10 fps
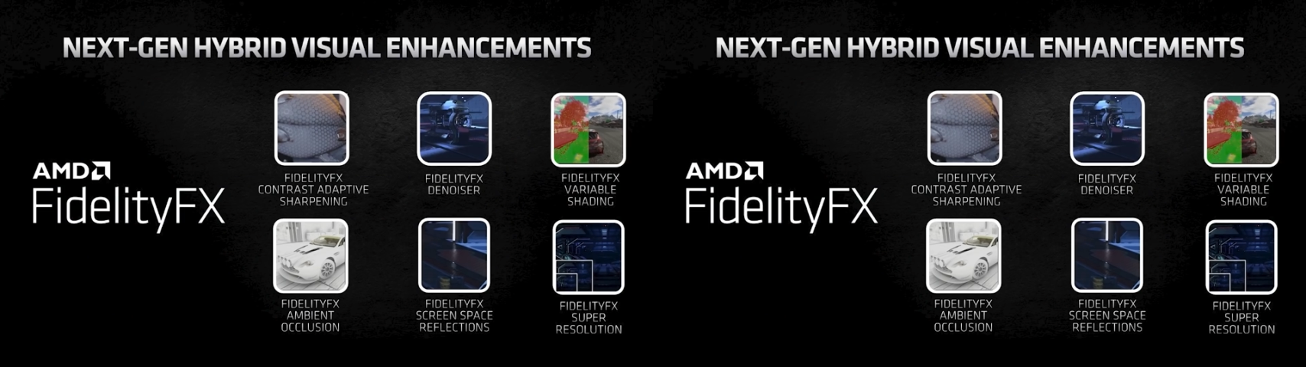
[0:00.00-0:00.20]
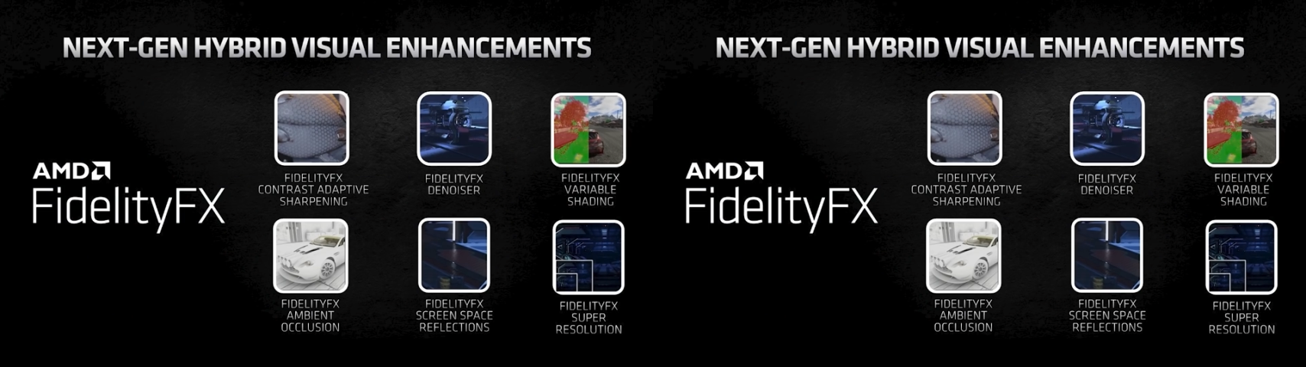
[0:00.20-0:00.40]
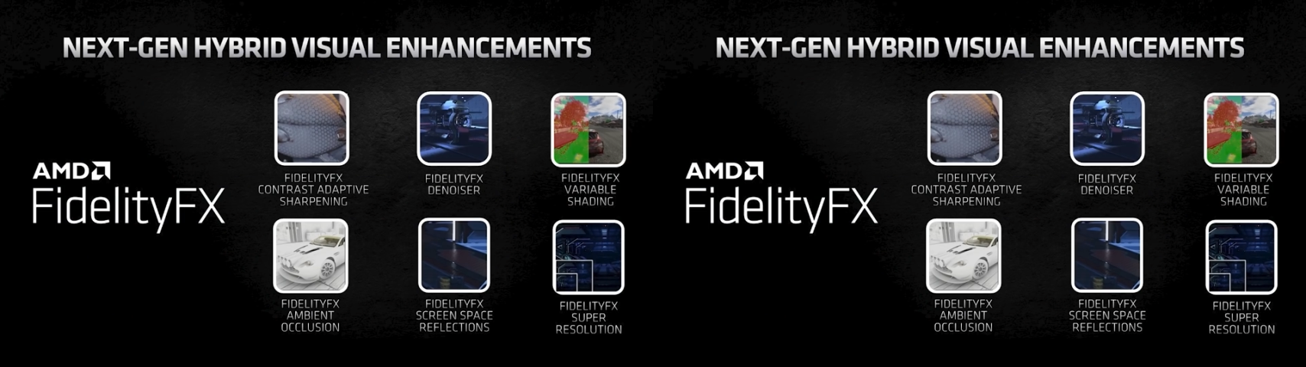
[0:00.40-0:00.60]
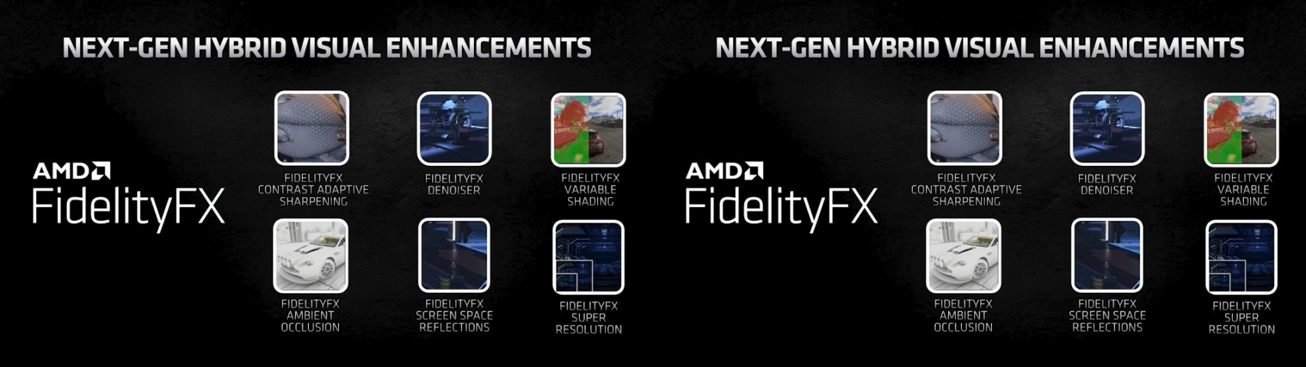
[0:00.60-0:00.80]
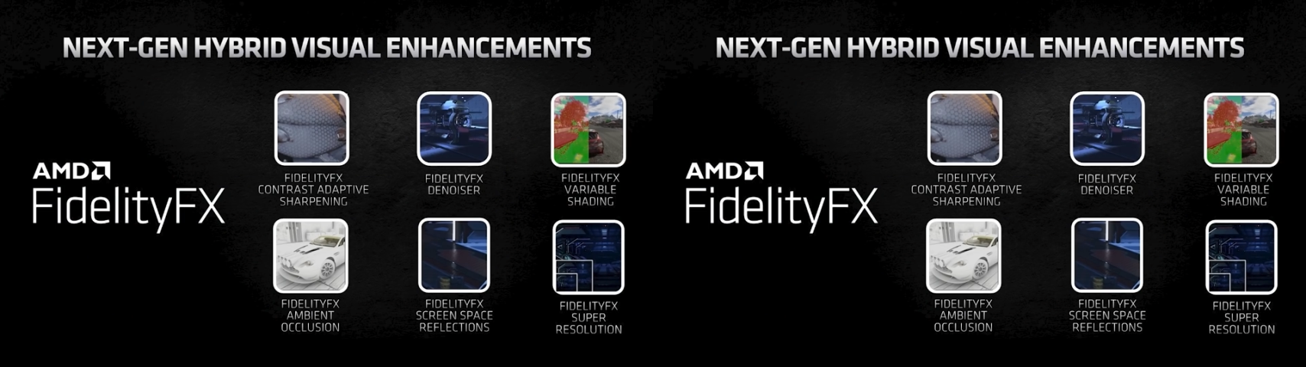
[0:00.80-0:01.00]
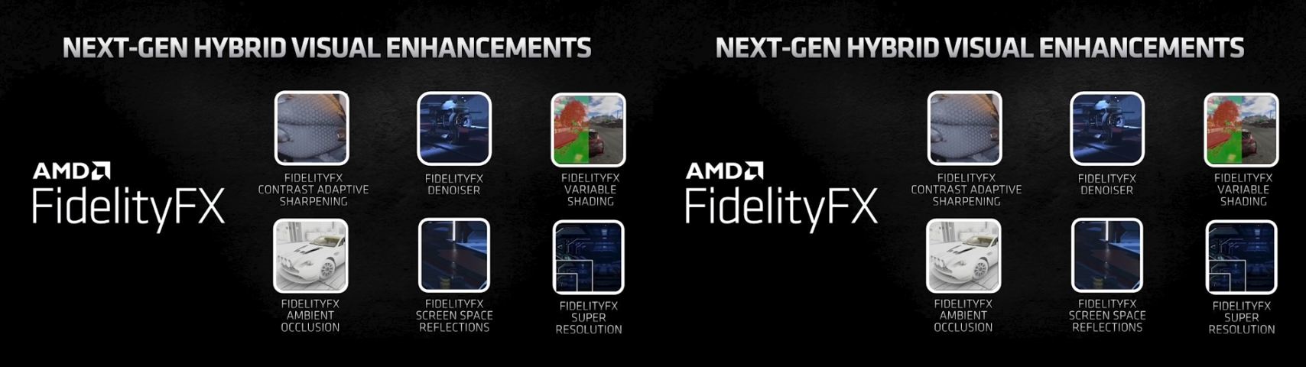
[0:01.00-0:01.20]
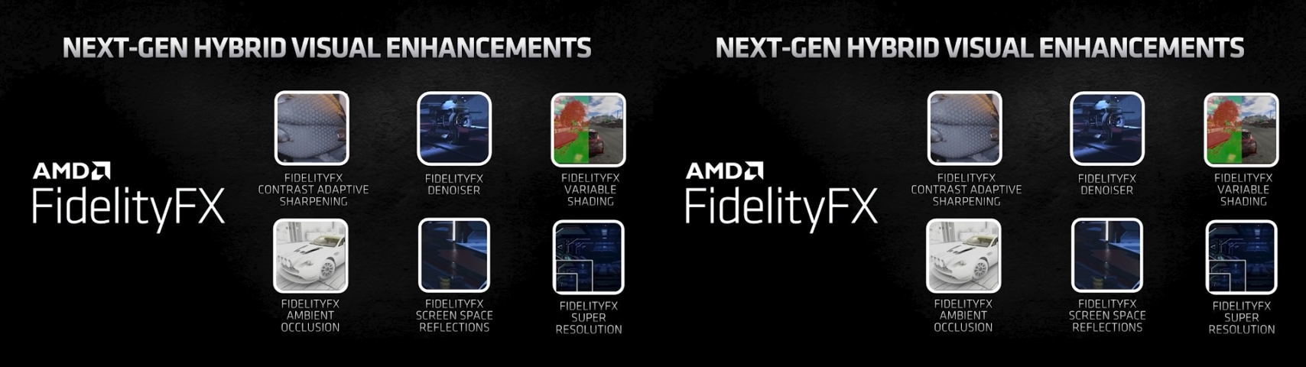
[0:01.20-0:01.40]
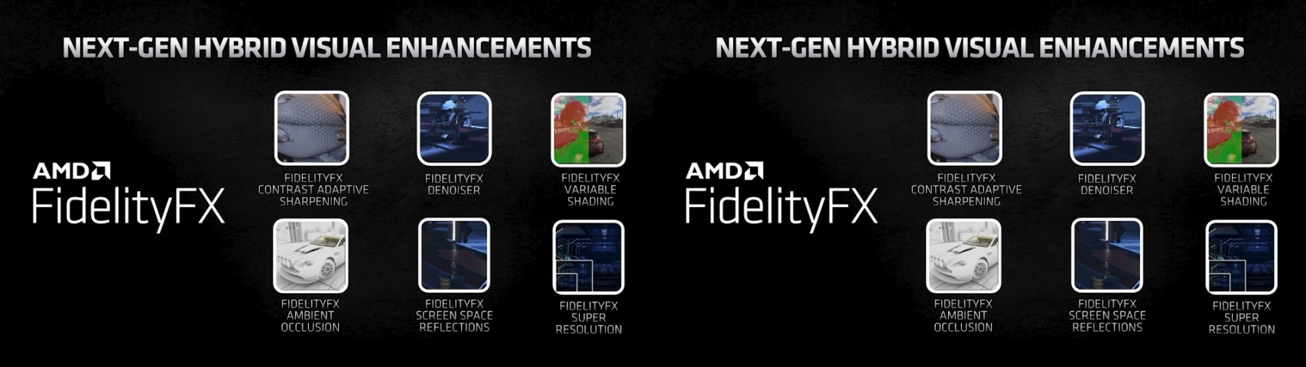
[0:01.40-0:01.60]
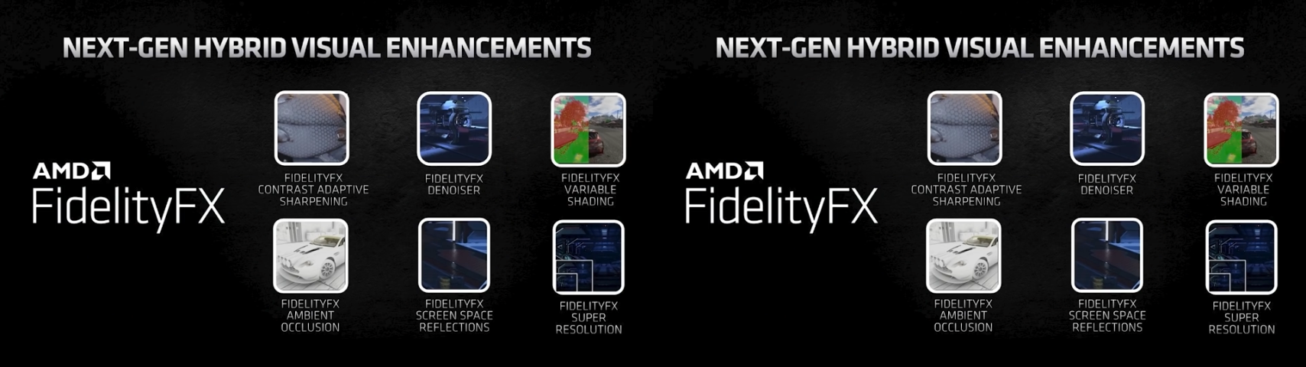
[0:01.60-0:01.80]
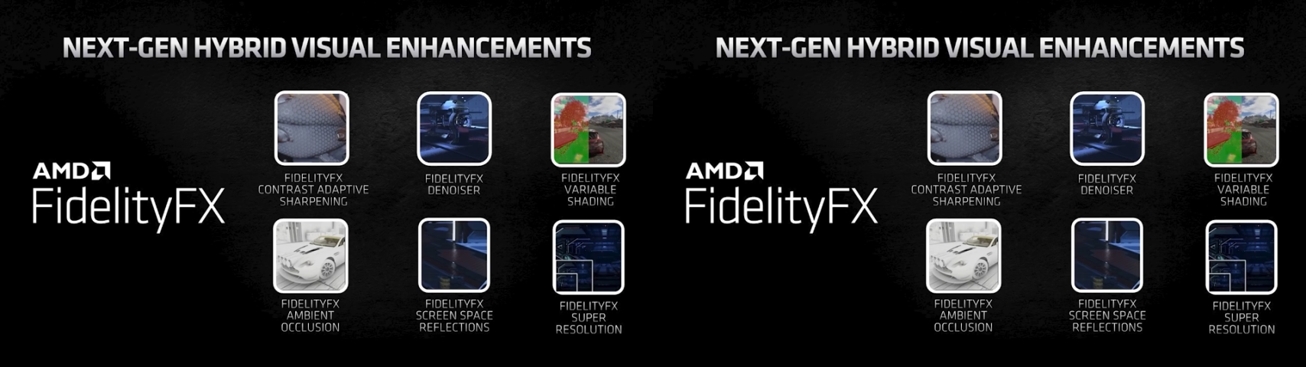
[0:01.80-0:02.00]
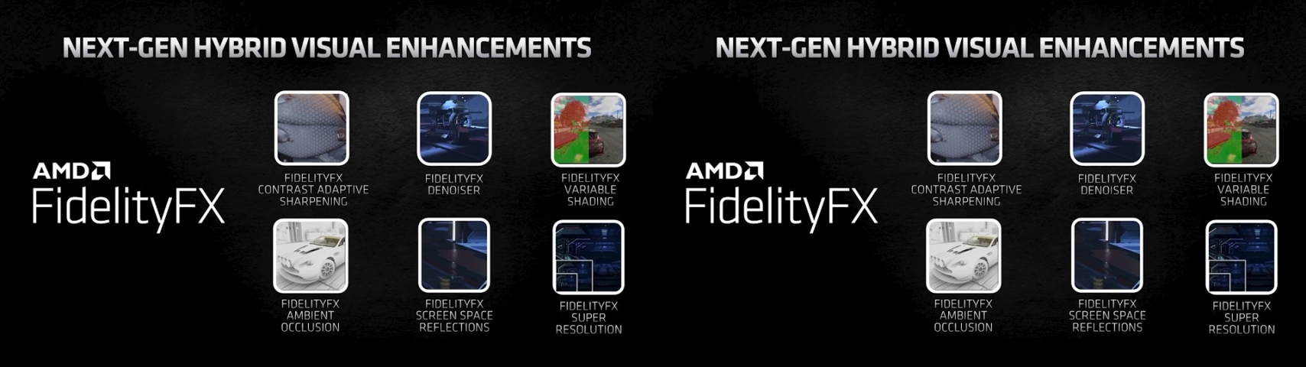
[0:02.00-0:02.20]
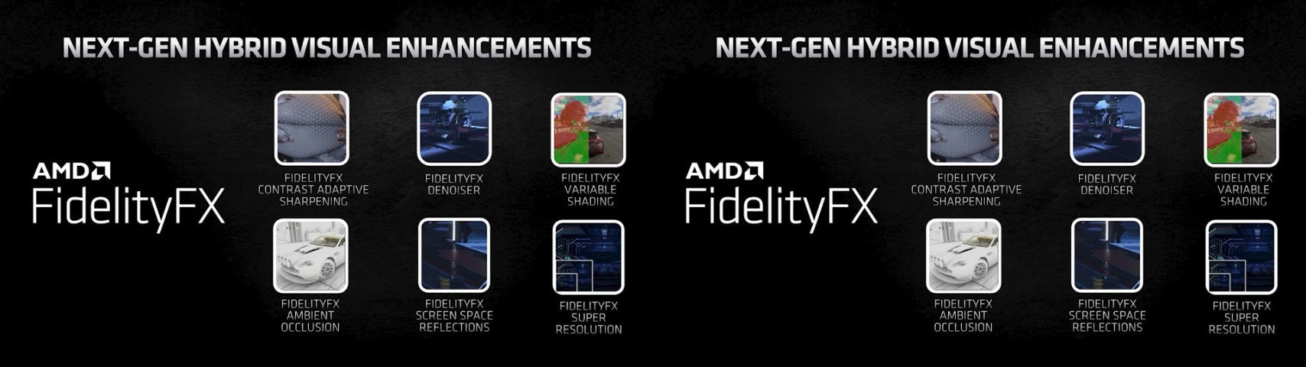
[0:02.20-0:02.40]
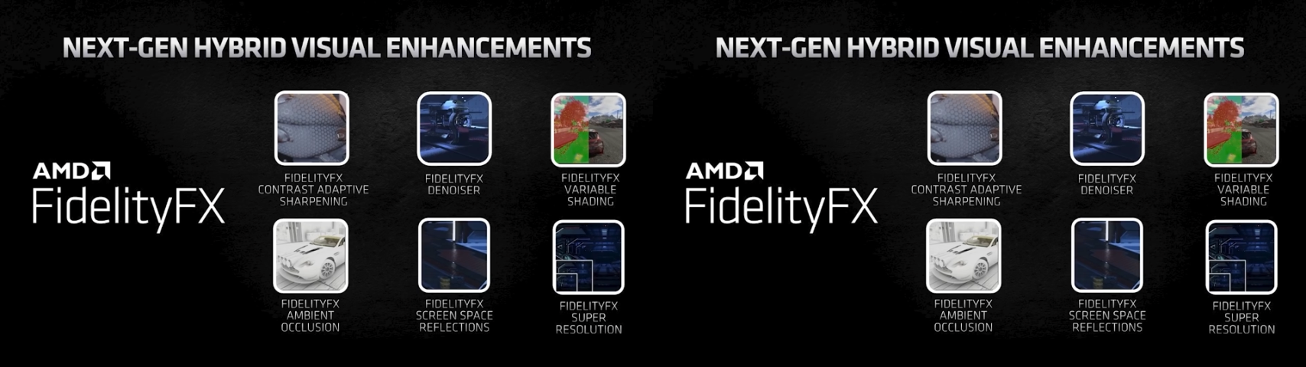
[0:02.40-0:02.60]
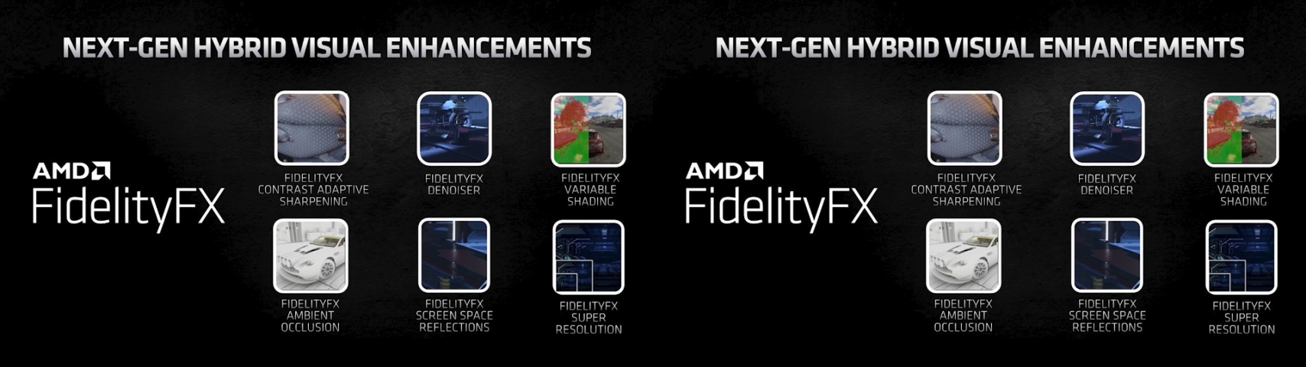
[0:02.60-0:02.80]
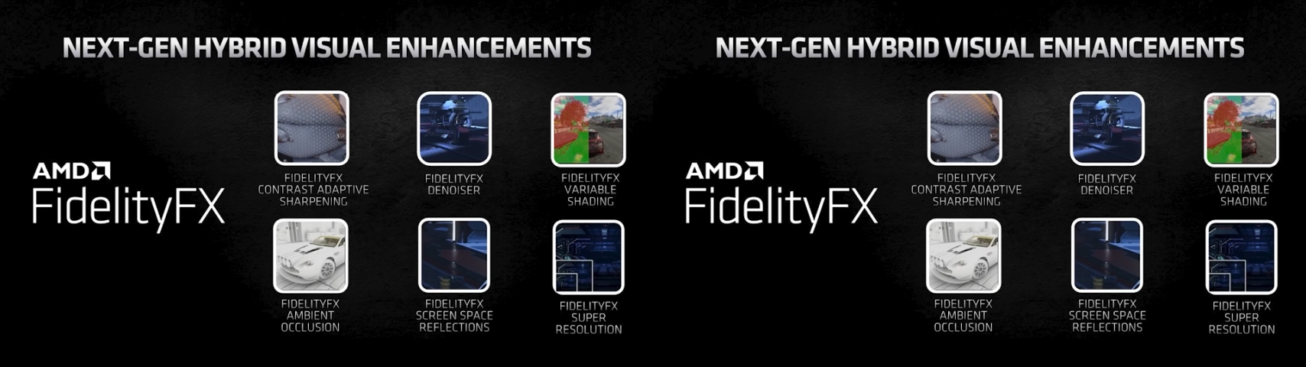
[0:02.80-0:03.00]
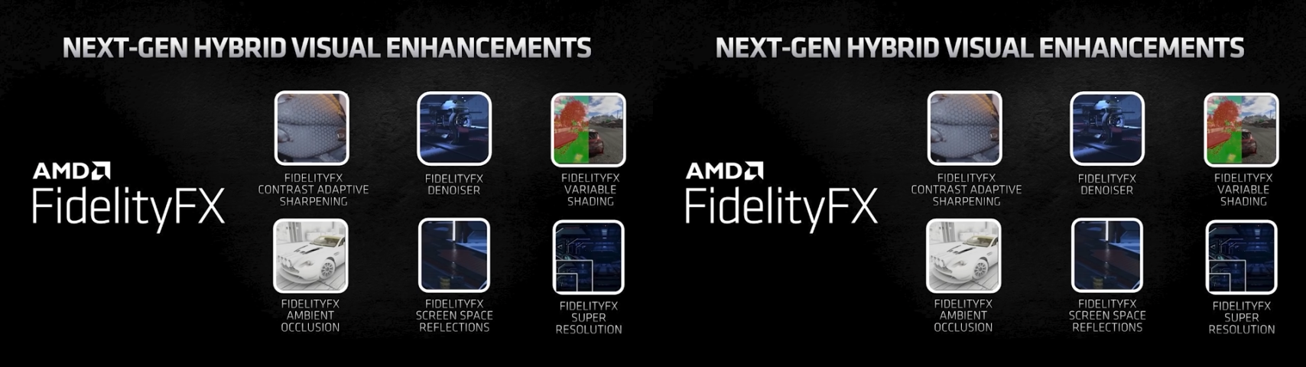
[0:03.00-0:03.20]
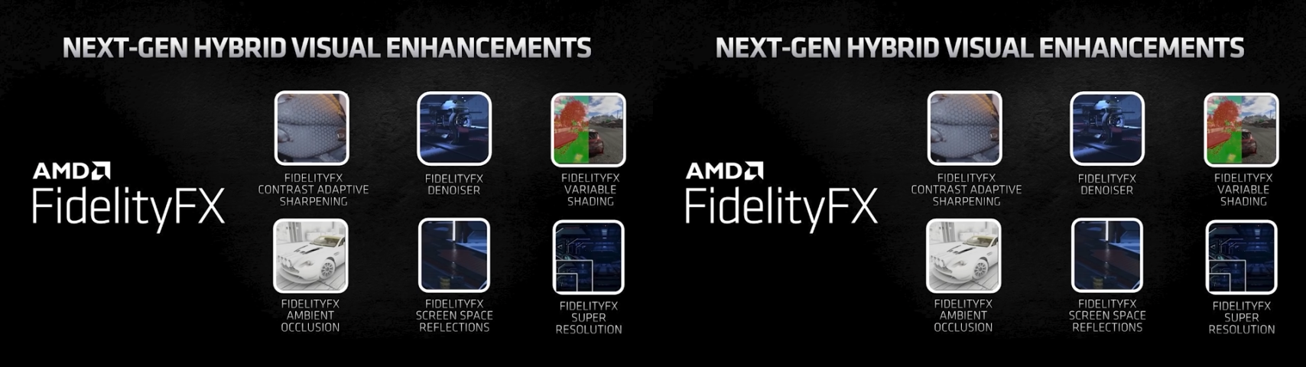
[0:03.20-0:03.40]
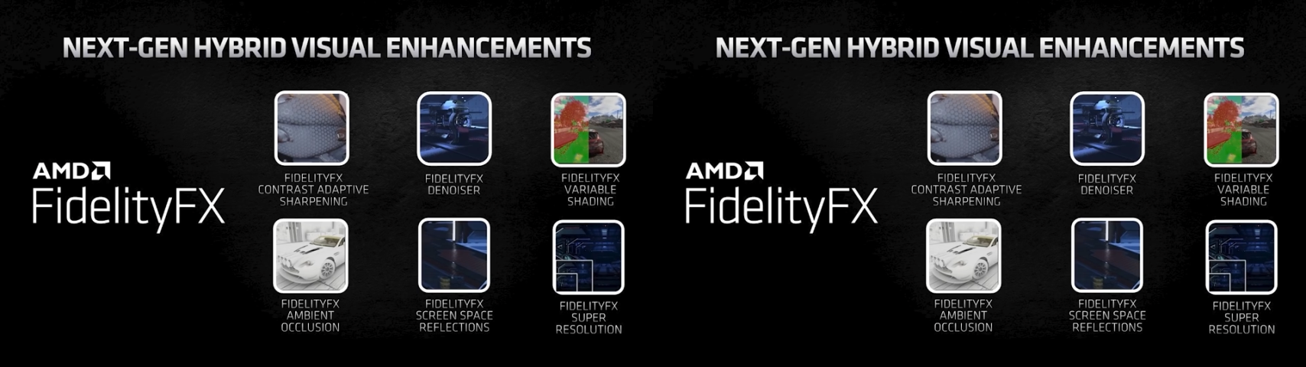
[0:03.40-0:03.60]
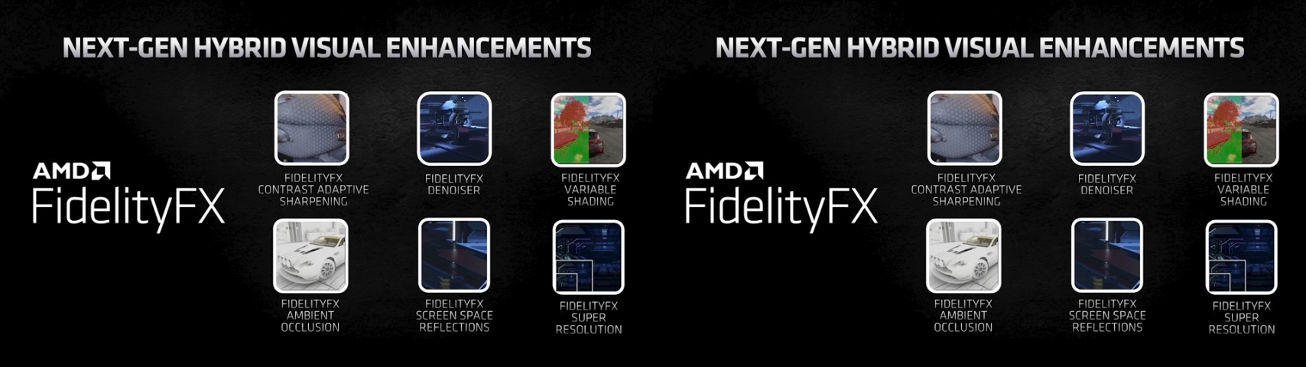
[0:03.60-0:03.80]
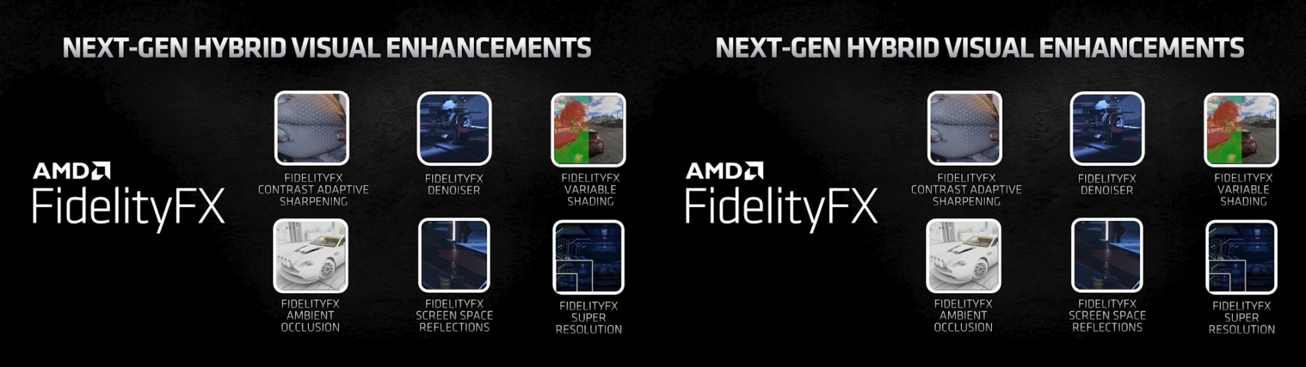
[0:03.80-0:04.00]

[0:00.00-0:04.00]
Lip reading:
(no speaker visible)